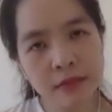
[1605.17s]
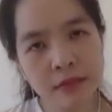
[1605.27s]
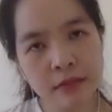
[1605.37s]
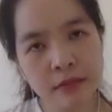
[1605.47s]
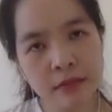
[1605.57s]

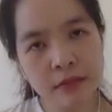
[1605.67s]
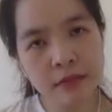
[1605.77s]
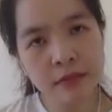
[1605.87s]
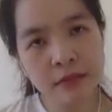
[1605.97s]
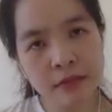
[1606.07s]

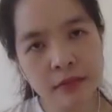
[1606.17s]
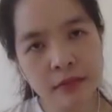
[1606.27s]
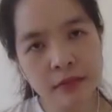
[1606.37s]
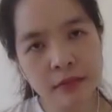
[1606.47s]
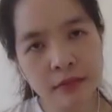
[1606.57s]

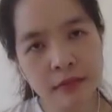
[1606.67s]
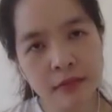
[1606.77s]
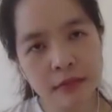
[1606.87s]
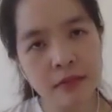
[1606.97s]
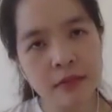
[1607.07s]

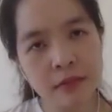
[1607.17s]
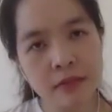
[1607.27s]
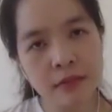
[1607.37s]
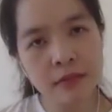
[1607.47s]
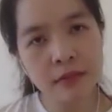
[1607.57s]

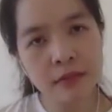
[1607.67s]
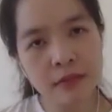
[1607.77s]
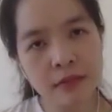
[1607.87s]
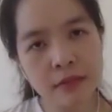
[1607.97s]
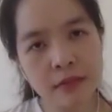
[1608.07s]

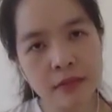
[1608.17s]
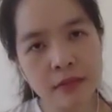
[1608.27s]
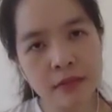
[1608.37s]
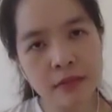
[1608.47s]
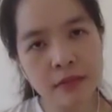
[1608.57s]

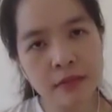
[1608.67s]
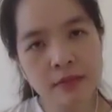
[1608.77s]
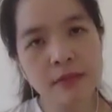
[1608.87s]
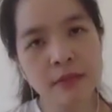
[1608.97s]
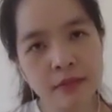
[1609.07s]

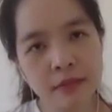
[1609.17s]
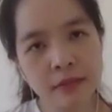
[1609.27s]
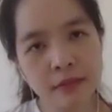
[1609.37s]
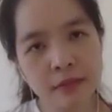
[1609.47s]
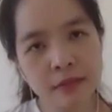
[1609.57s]

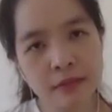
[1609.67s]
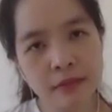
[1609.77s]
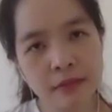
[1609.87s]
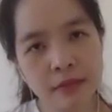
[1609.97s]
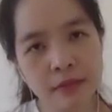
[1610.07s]

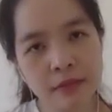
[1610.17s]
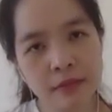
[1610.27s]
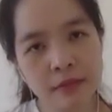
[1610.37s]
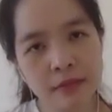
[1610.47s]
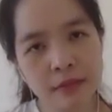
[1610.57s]

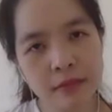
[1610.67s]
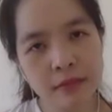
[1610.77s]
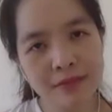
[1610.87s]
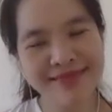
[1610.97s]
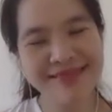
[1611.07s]

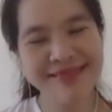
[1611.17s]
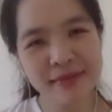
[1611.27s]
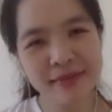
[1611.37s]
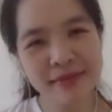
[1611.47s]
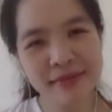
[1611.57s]
No words are spoken by the person on screen.